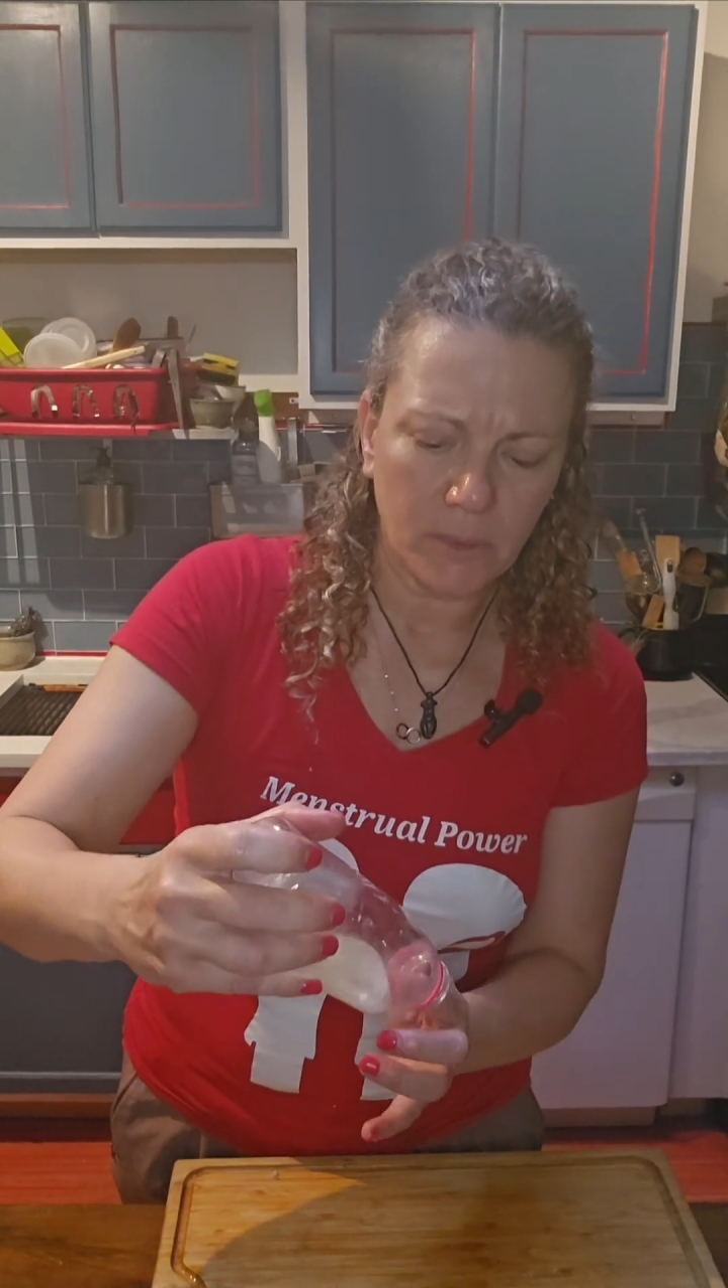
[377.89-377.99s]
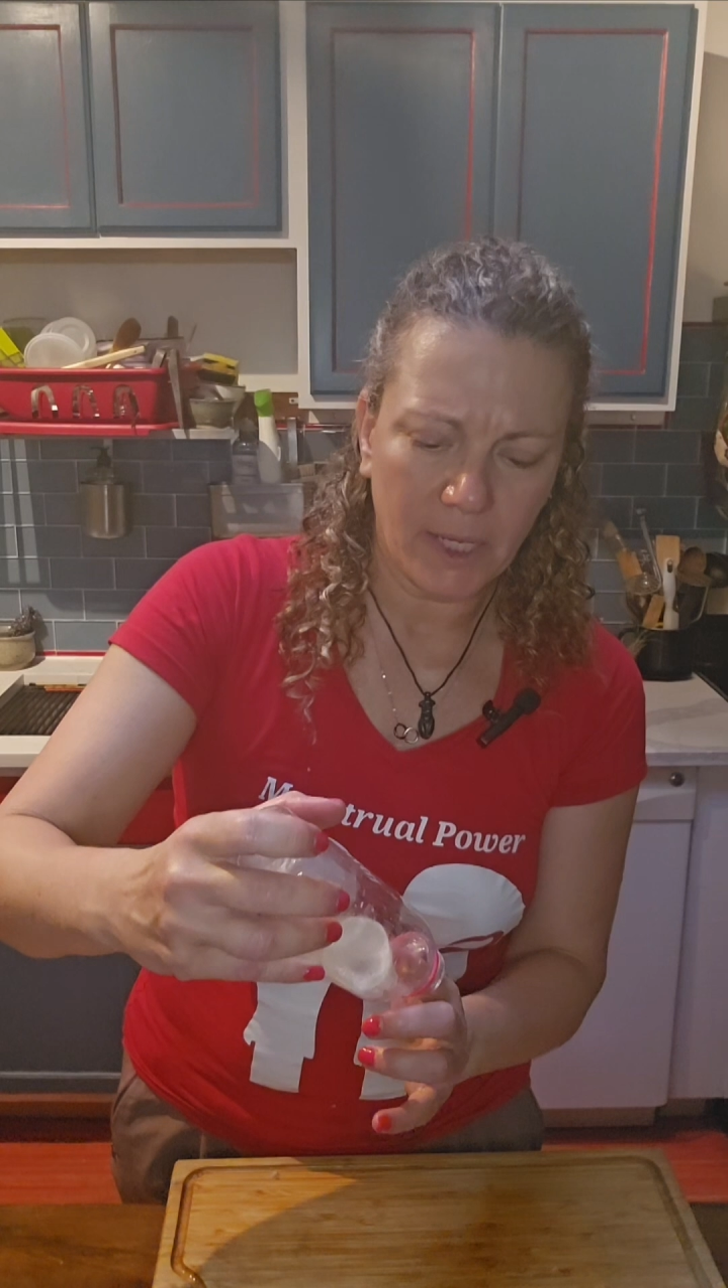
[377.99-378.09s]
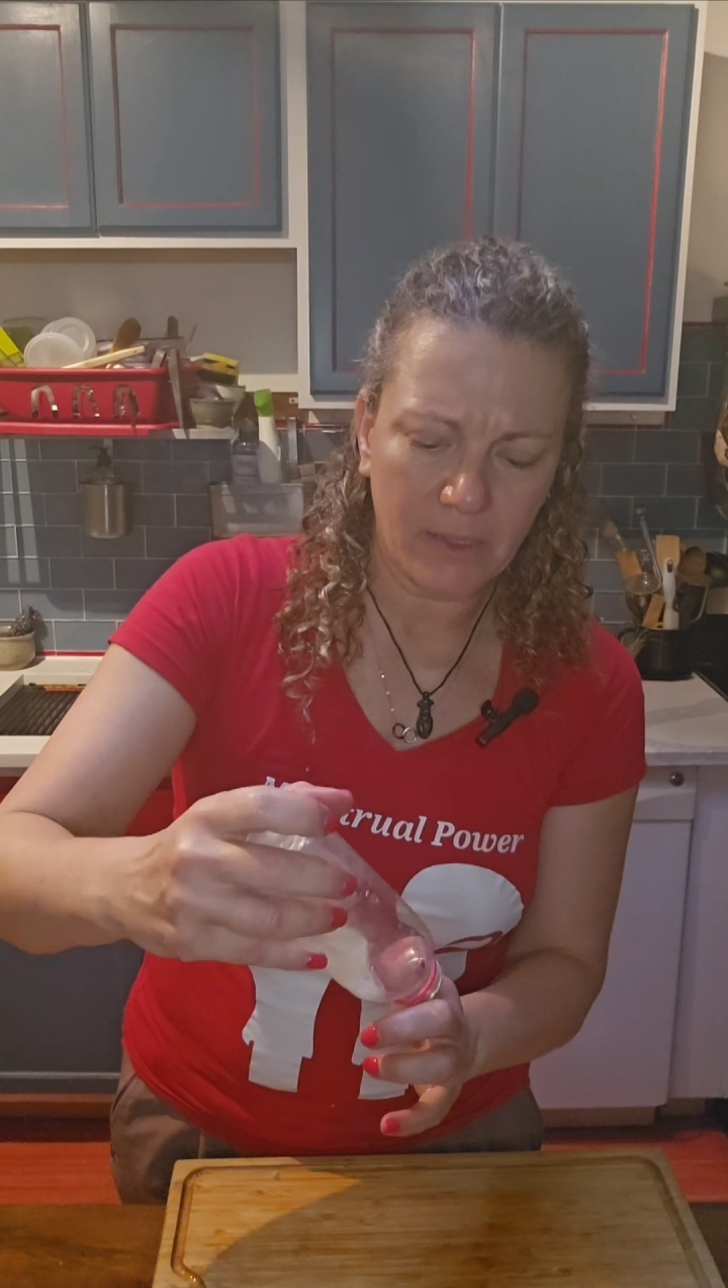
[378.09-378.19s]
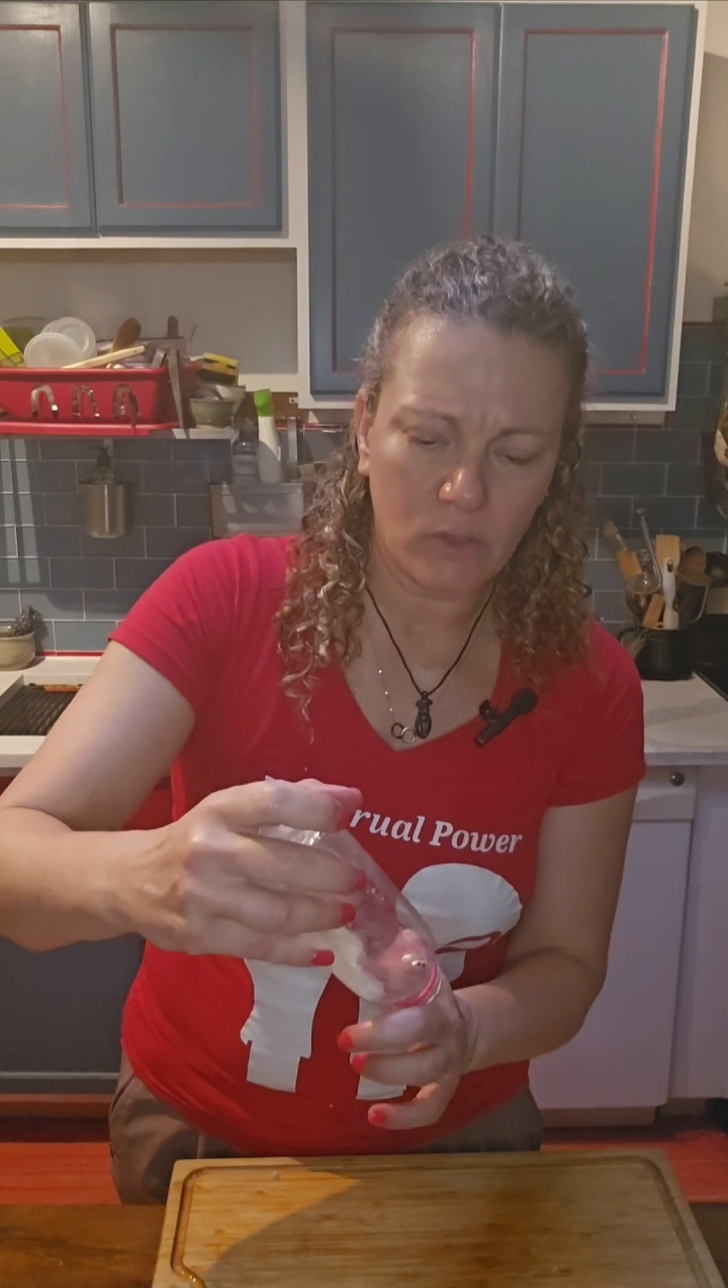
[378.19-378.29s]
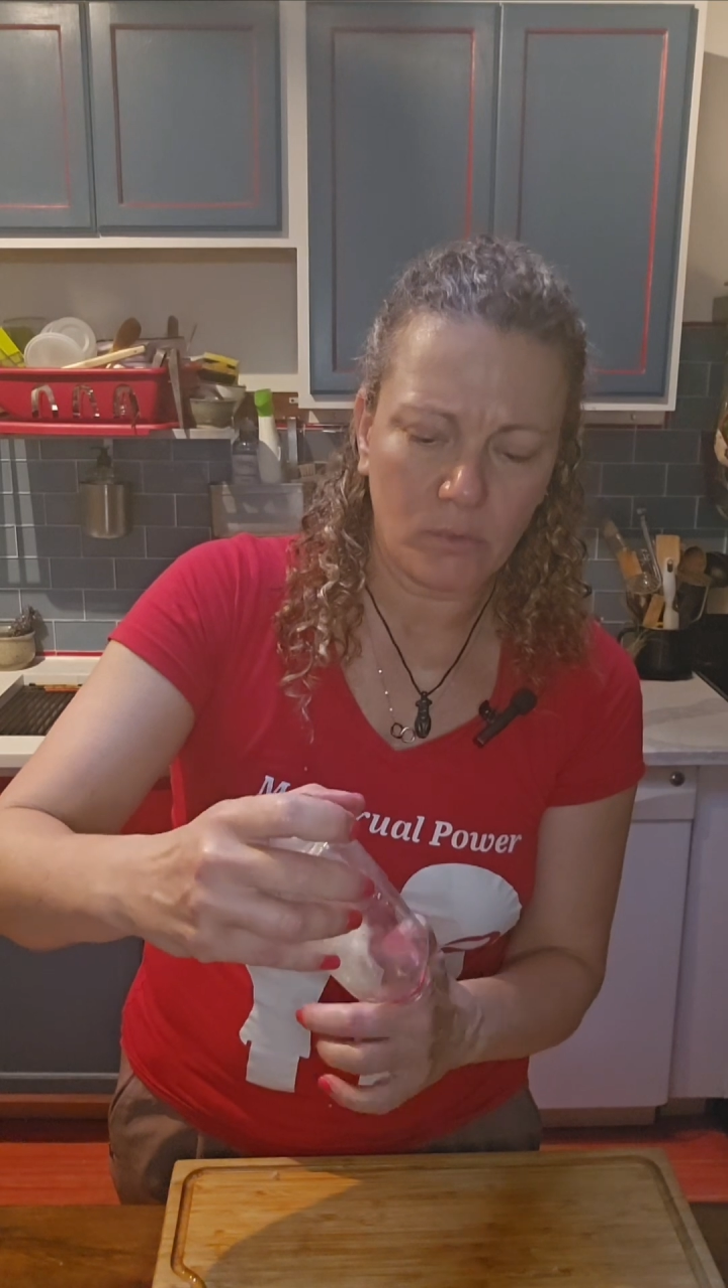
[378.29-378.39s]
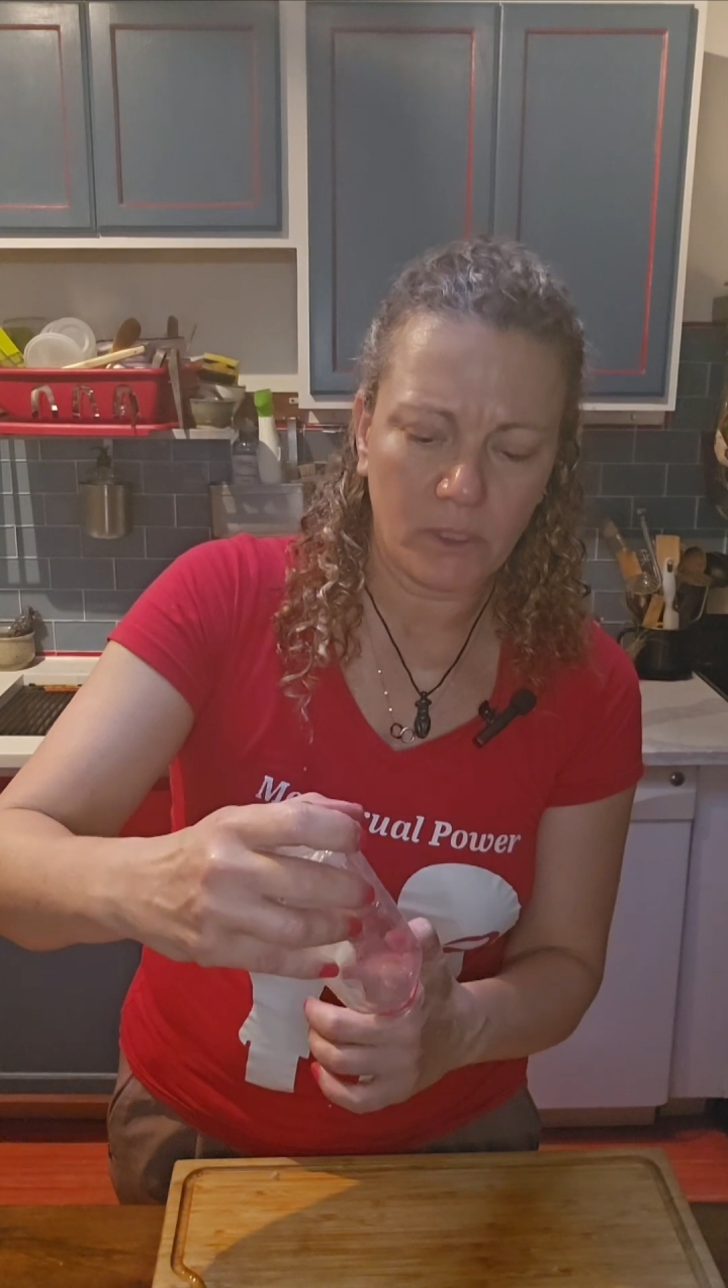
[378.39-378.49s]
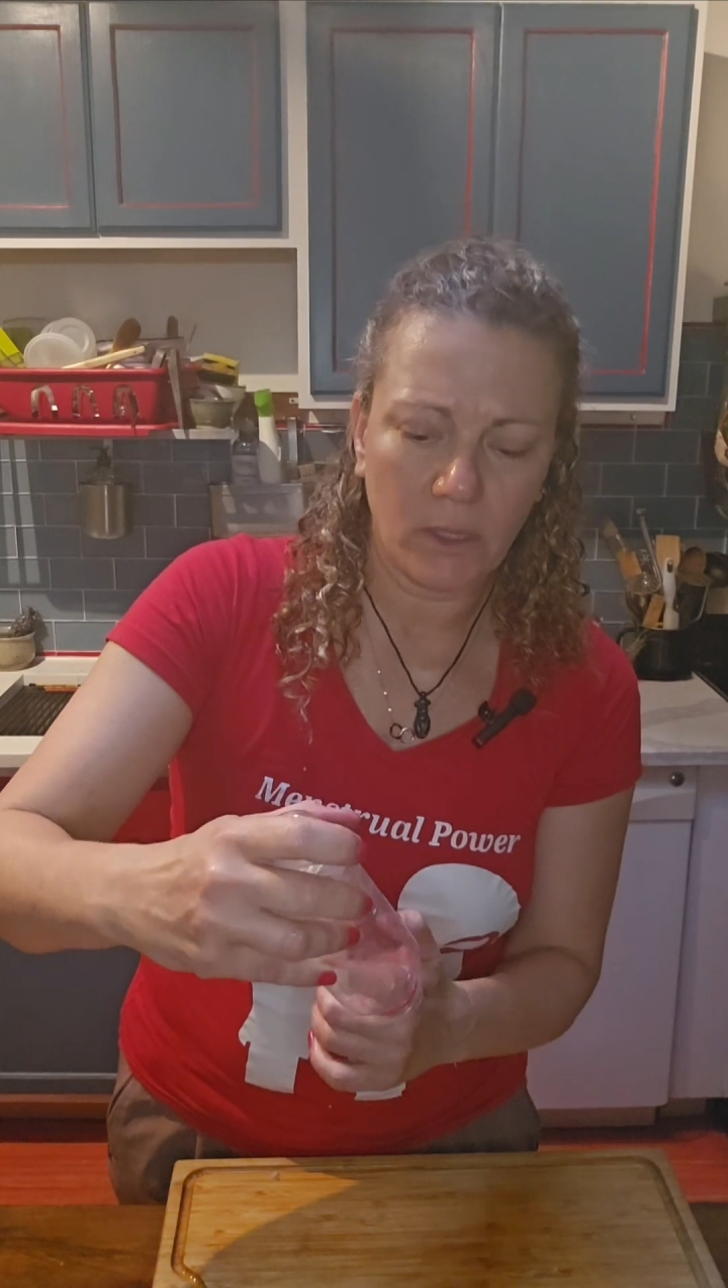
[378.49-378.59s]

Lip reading: has to be